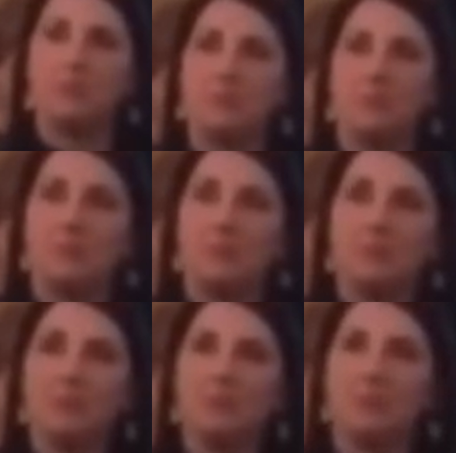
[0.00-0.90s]

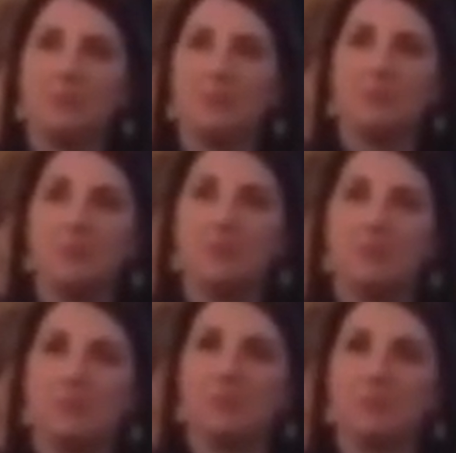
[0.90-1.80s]

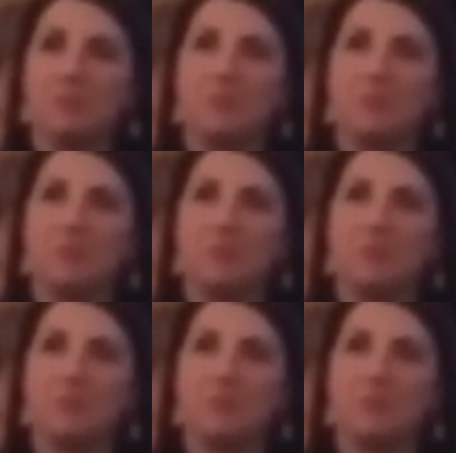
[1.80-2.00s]
This person isn't speaking.